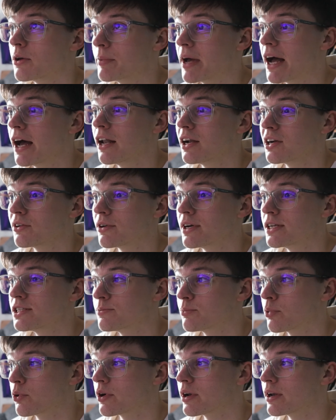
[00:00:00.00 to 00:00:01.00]
look better than a
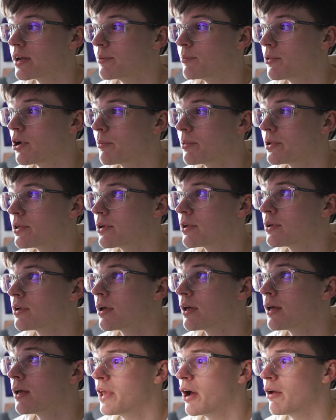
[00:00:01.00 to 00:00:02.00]
Racing Point in my opinion.
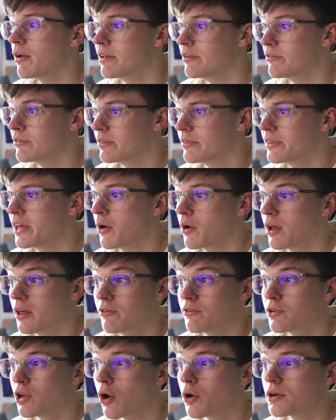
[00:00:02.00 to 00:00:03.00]
Now that
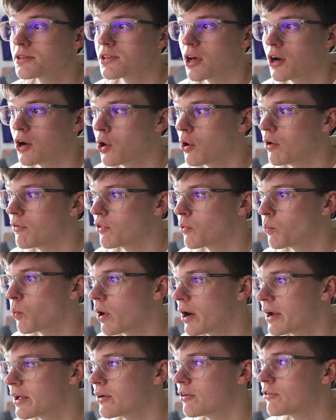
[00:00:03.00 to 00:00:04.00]
you've lost a lot of the
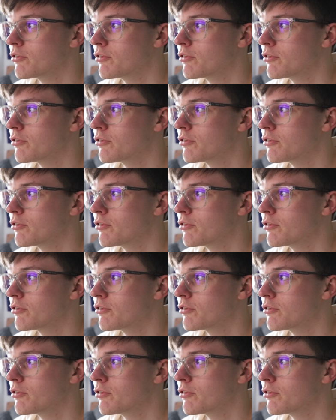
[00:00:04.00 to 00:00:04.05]
white